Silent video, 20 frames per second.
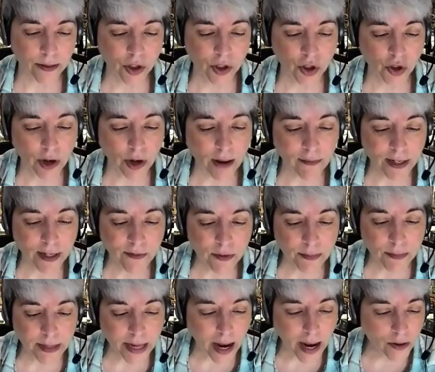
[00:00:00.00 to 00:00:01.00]
traveling
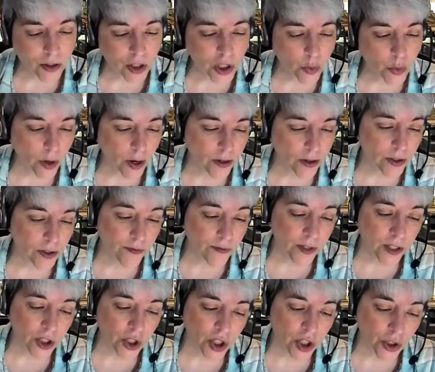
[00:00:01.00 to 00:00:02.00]
from town square to
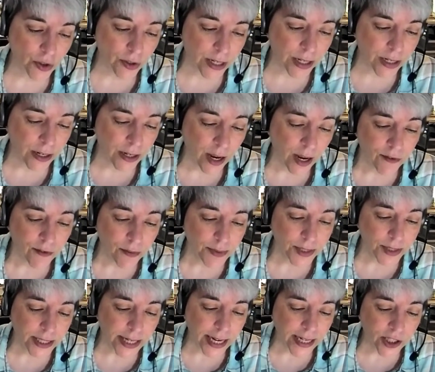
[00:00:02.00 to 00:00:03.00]
village green, from
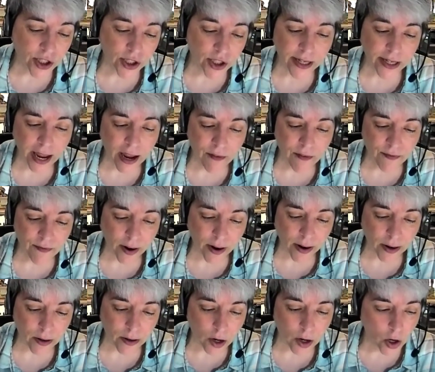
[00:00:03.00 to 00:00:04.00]
stage to
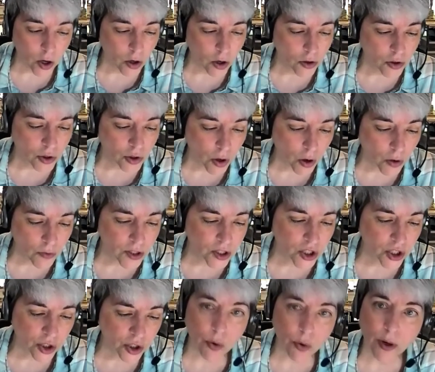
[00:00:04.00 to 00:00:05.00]
campfire, who told the
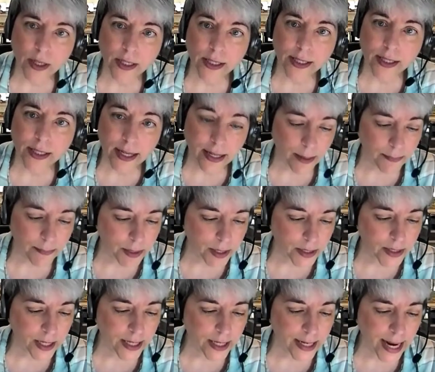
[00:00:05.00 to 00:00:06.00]
stories that kept
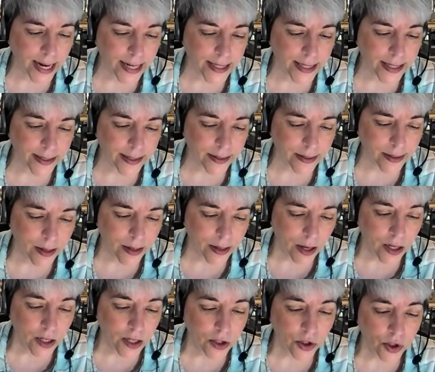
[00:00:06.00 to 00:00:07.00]
us connected
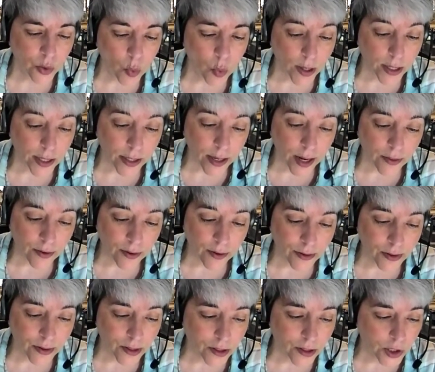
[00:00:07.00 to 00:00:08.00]
to one another,
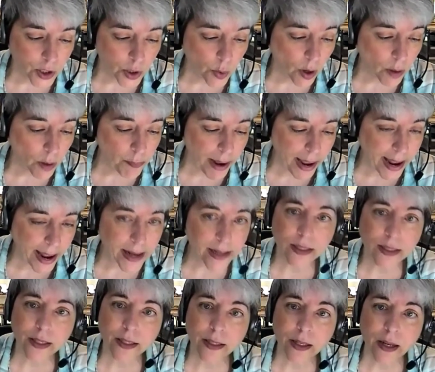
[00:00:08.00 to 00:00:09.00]
to our
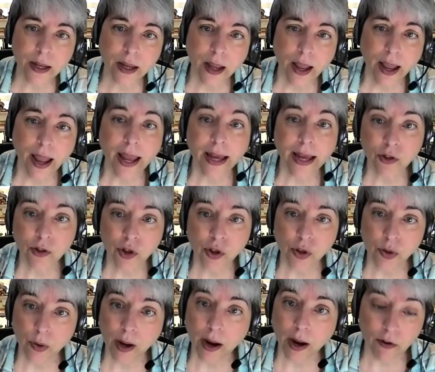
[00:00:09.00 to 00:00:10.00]
past, and
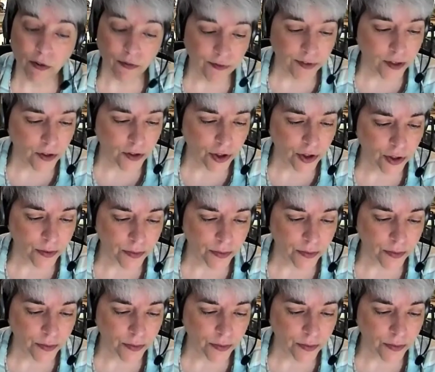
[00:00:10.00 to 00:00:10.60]
to our future.